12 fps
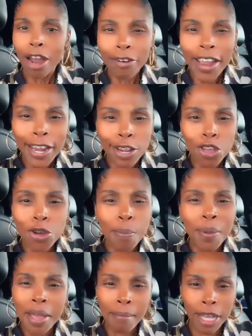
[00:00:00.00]
I created
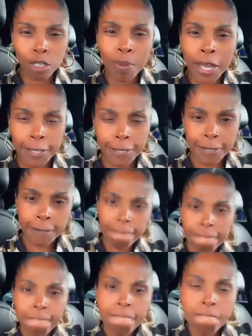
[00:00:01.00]
you to be in my space.